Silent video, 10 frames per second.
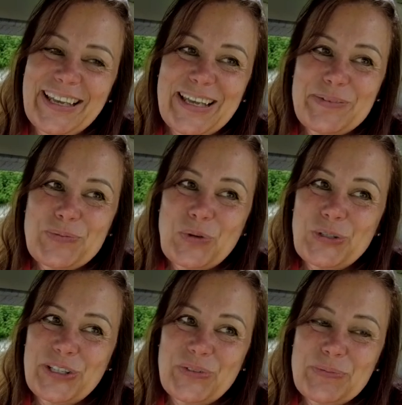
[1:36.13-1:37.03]

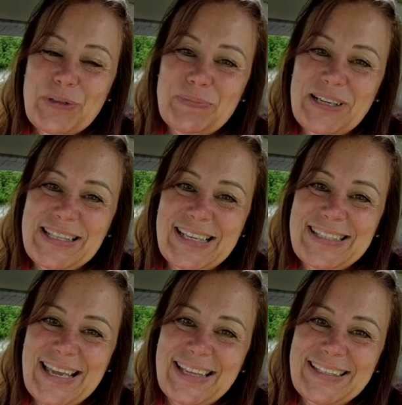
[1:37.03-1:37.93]
Watching all the people in their
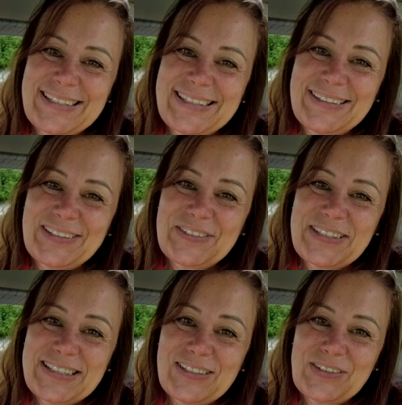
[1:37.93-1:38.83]
tents, you know, it
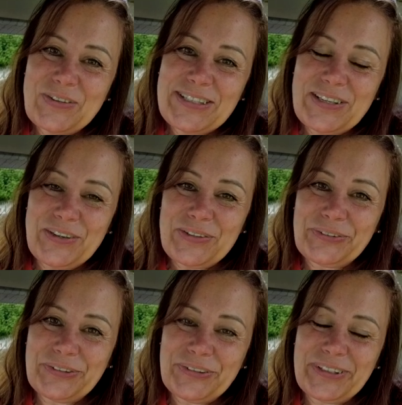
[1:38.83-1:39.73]
does look quite hard
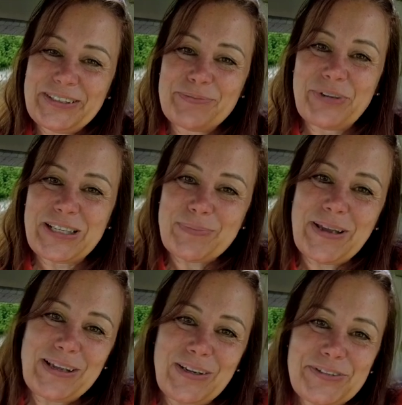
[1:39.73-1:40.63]
work and brings
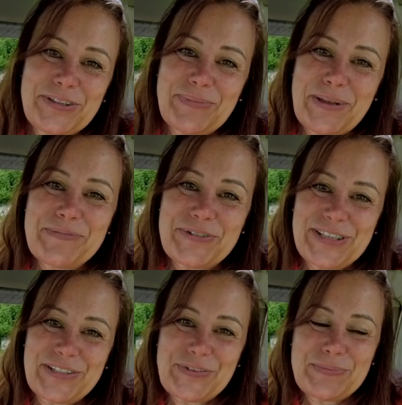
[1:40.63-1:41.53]
back a lot of
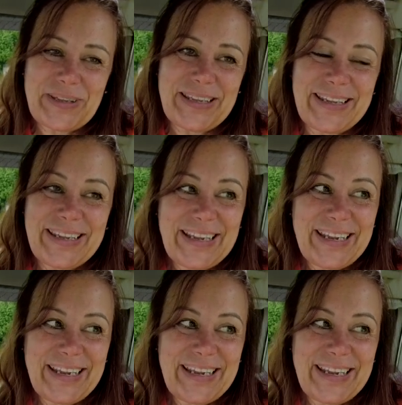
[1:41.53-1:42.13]
memories for me.